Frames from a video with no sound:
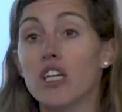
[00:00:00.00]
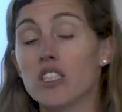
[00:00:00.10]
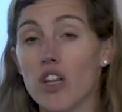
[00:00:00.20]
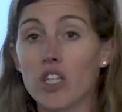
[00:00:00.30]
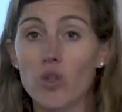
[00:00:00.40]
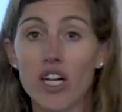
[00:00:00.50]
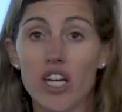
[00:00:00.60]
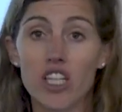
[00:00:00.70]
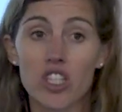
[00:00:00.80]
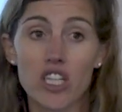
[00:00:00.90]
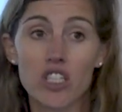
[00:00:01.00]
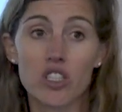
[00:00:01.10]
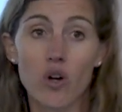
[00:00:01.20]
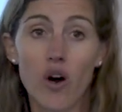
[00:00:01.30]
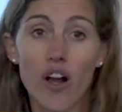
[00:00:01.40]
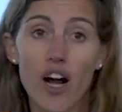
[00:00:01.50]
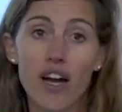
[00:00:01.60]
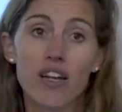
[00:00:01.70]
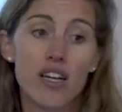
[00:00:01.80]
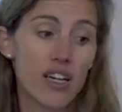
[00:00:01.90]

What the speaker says: So this regulation is still going on.